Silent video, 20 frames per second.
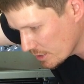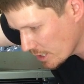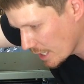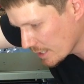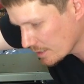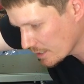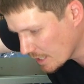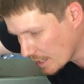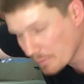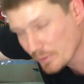
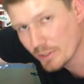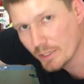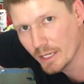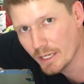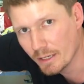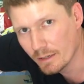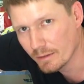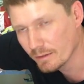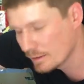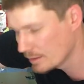adjusted up and
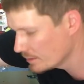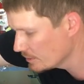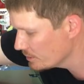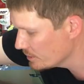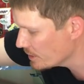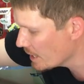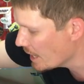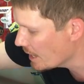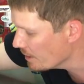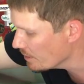down.
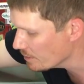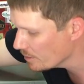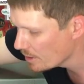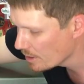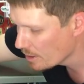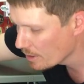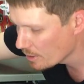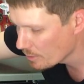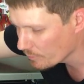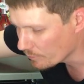So
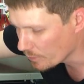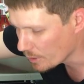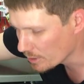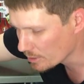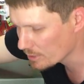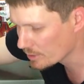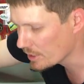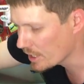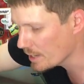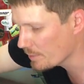
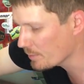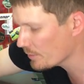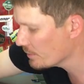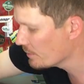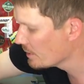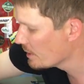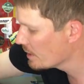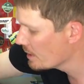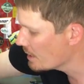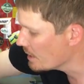first step
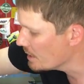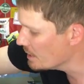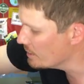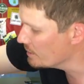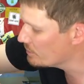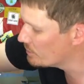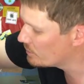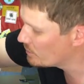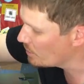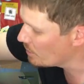
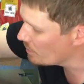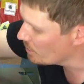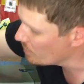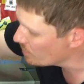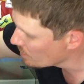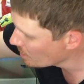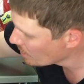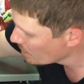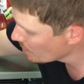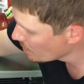is
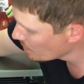to